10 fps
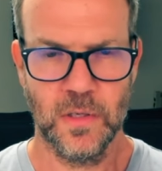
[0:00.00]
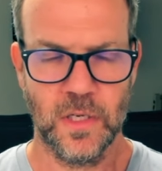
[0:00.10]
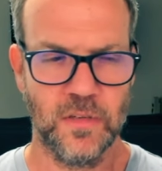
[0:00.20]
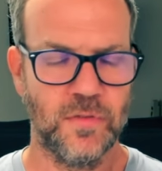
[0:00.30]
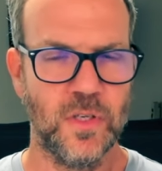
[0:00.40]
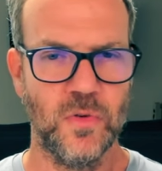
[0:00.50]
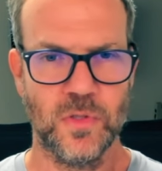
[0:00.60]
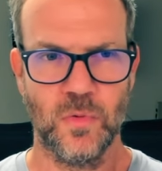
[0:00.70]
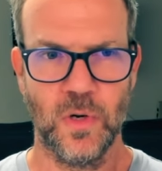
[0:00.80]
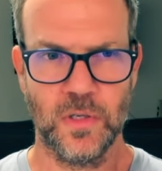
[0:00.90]
If a
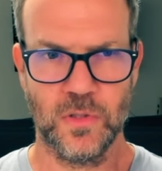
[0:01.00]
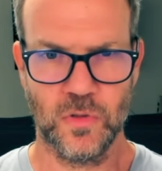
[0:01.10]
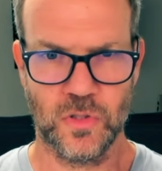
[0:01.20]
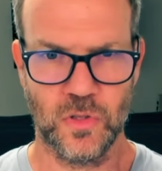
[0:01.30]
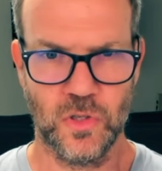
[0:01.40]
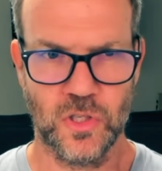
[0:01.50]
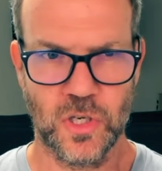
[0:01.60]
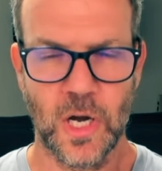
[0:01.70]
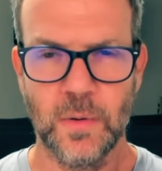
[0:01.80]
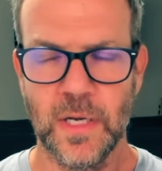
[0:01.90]
user wanted to search,
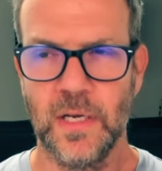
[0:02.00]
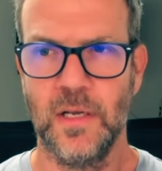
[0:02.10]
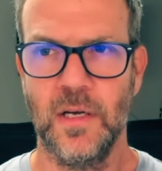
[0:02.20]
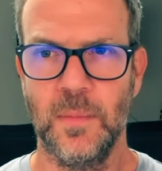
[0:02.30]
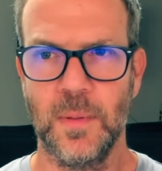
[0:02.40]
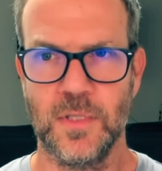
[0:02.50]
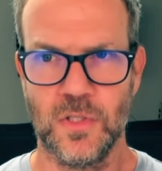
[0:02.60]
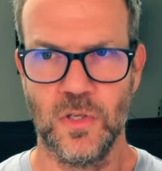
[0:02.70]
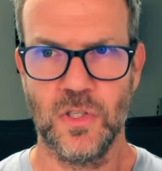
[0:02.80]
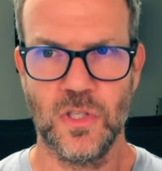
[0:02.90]
how can I help him
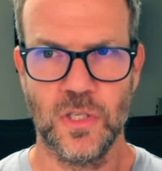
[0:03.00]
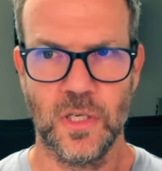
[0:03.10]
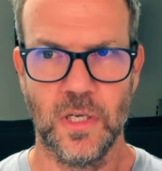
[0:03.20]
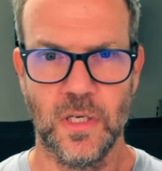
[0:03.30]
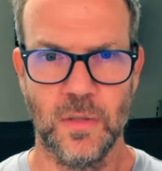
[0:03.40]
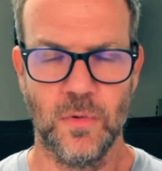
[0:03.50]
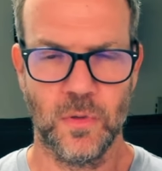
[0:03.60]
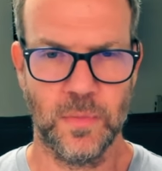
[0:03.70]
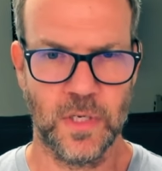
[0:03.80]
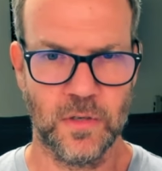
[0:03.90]
search in a more
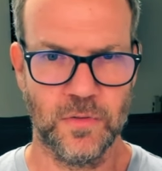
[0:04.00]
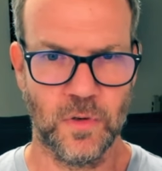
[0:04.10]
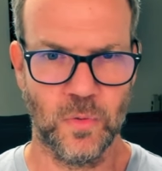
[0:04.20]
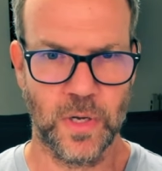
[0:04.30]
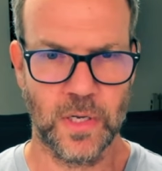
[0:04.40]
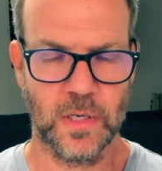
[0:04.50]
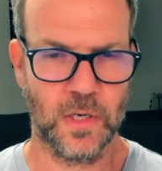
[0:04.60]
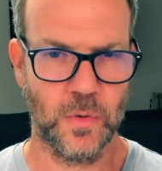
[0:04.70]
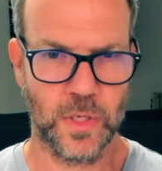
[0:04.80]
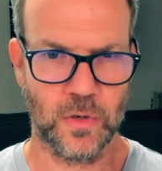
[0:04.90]
meaningful way, in a
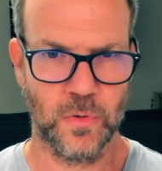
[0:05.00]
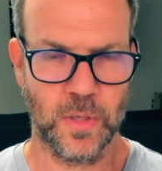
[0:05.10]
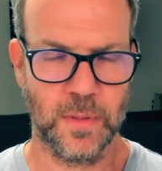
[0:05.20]
quicker way?